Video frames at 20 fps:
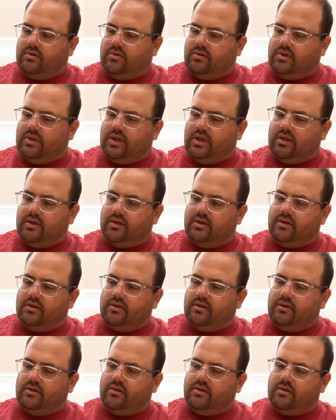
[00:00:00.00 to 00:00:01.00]
Take this
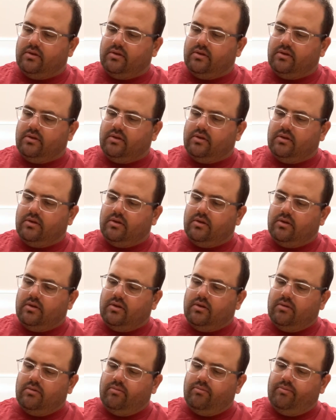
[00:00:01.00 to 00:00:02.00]

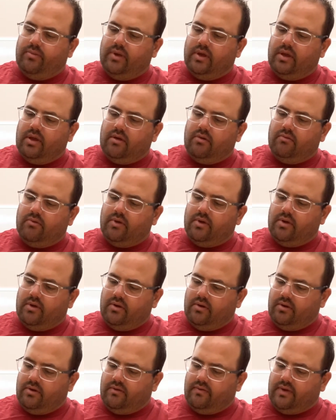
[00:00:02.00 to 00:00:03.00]
pink one
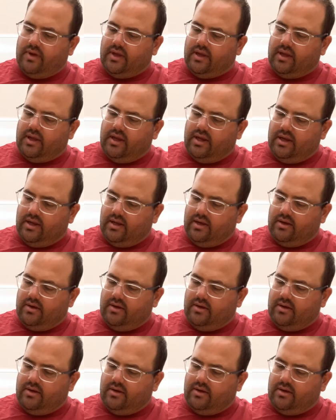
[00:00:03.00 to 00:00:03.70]
if I can get it.